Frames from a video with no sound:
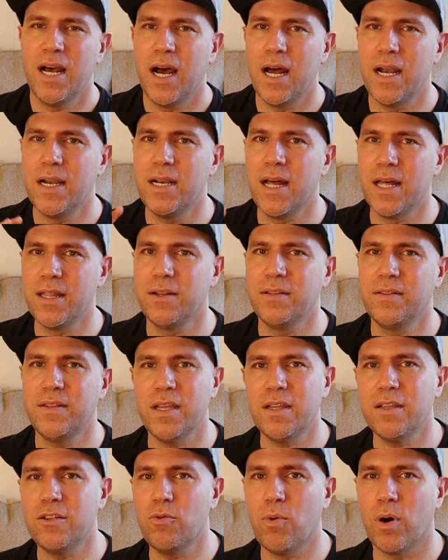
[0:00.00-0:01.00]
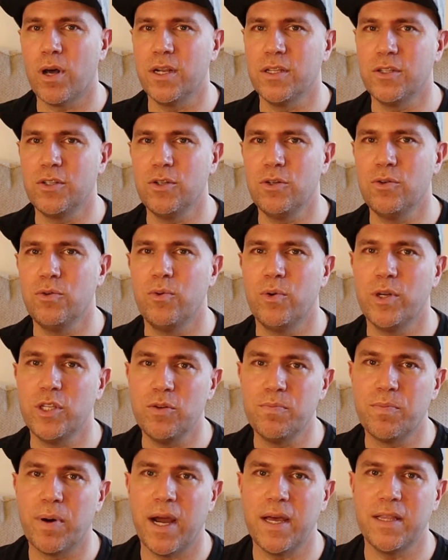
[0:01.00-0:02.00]
Another thing you want to do when
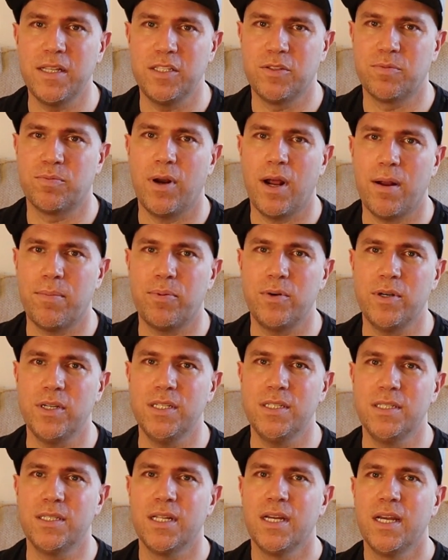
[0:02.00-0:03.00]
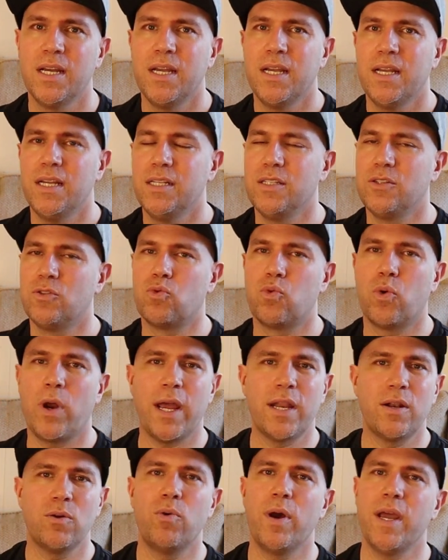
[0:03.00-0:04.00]
you buy these properties is
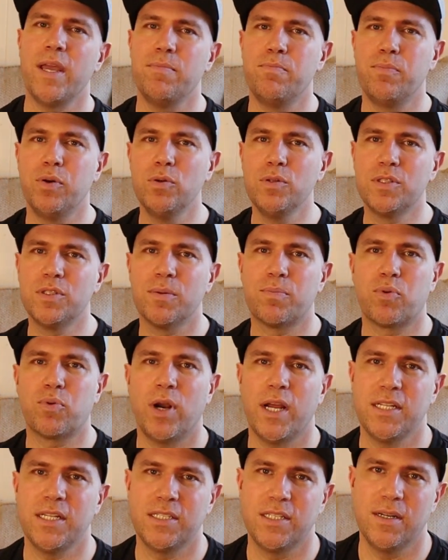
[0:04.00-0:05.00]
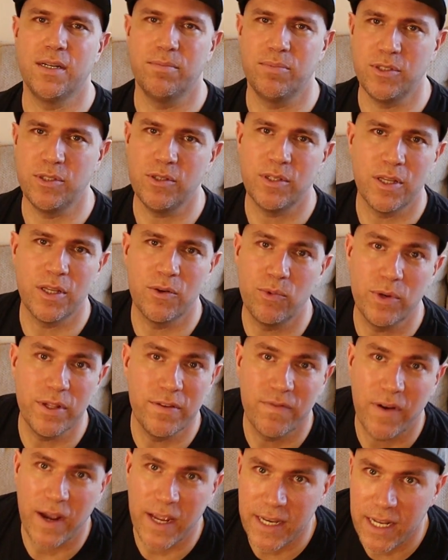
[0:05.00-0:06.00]
right away boost the price up so you can
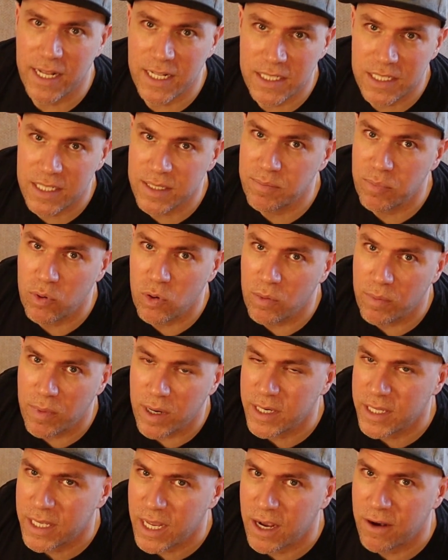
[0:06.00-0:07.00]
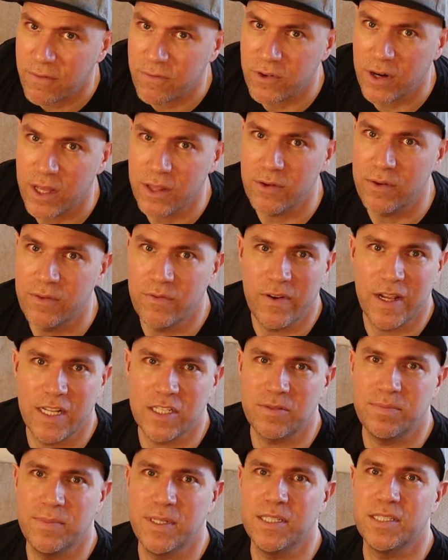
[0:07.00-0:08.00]
refinance it, pull money out for other
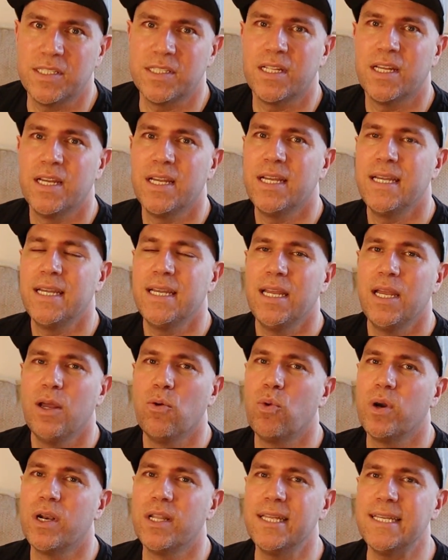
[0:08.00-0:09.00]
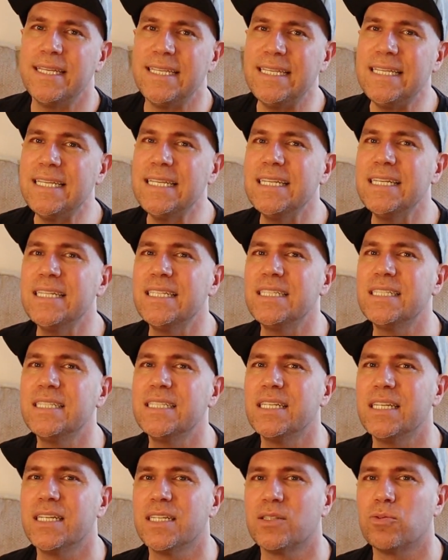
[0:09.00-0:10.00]
investments. And one of the
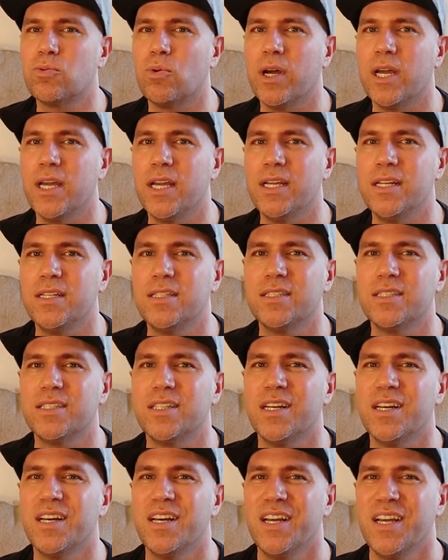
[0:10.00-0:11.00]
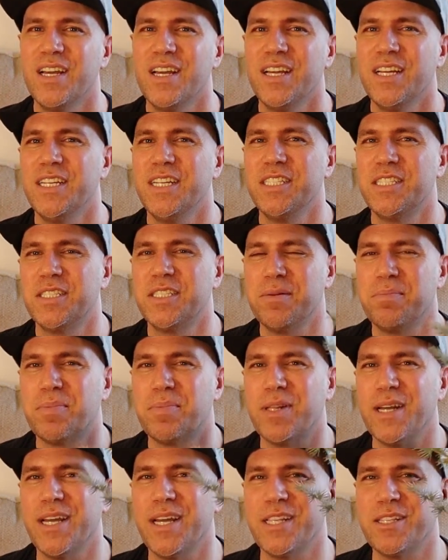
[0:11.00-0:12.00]
easiest ways is to
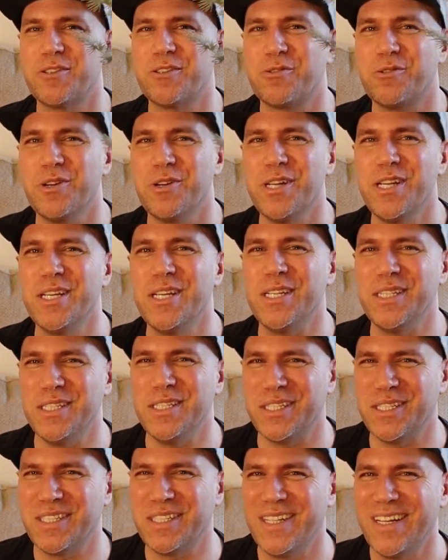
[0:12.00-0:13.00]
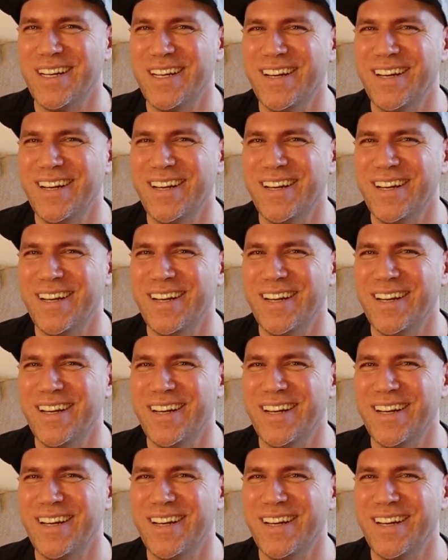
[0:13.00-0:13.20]
plant trees.